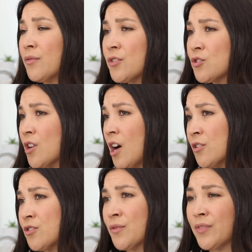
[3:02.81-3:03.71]
artificial
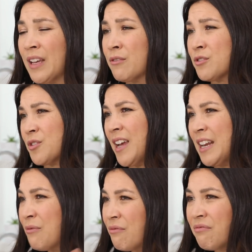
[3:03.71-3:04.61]
colors or flavors, or
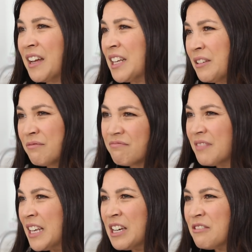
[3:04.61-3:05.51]
any funny
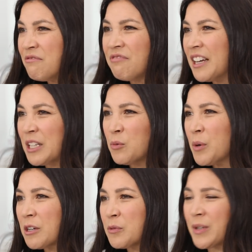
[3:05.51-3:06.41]
funny,
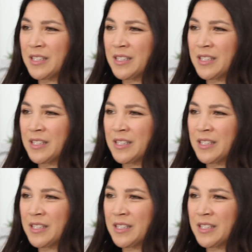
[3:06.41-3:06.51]
weird